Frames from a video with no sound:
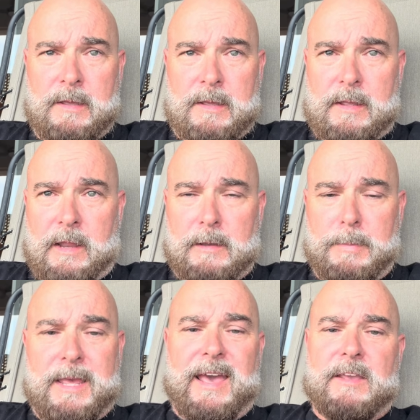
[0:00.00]
and to
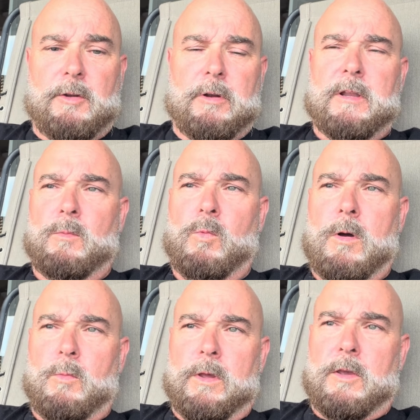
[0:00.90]
be accurate in
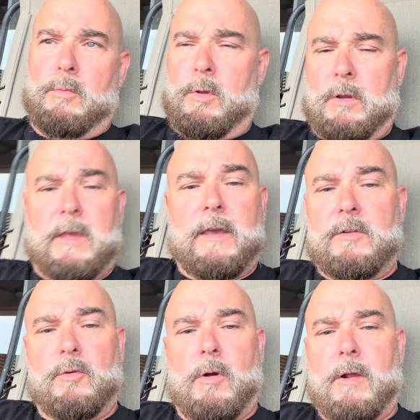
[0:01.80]
what we communicate
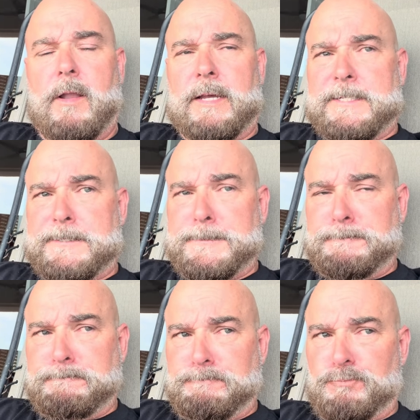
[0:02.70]
to our clients.
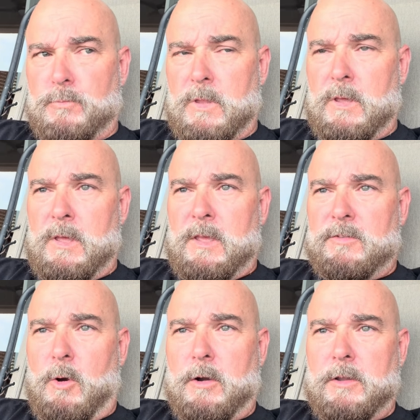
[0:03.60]
It's
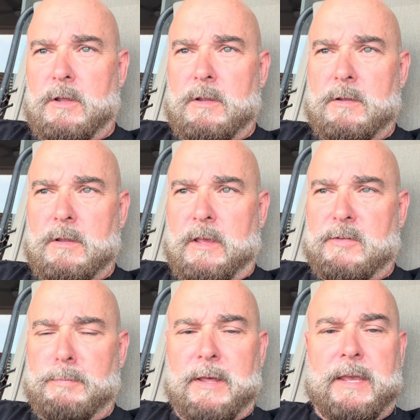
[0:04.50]
hard to
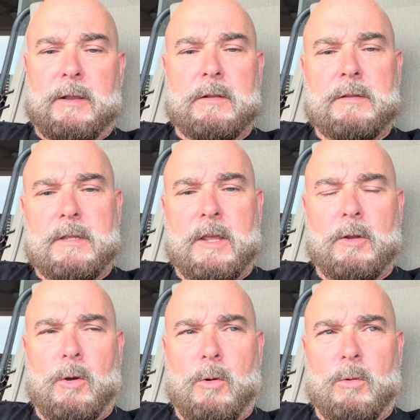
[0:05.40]
explain,
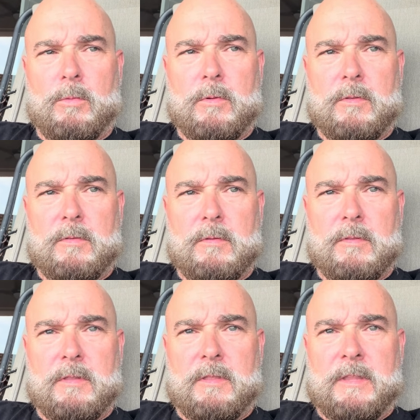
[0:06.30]
the
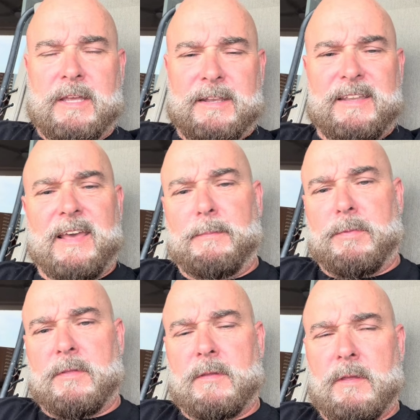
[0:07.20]

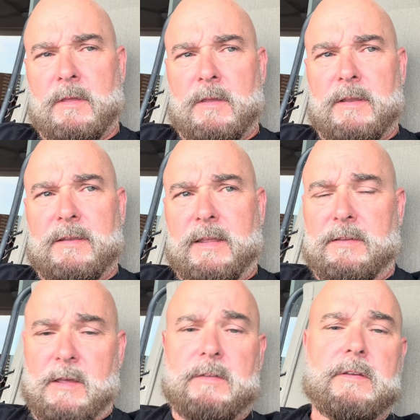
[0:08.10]
in-depth
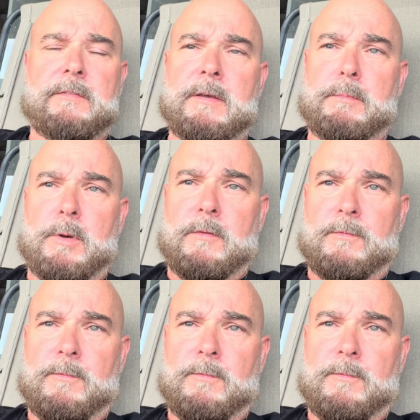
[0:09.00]
details of it, but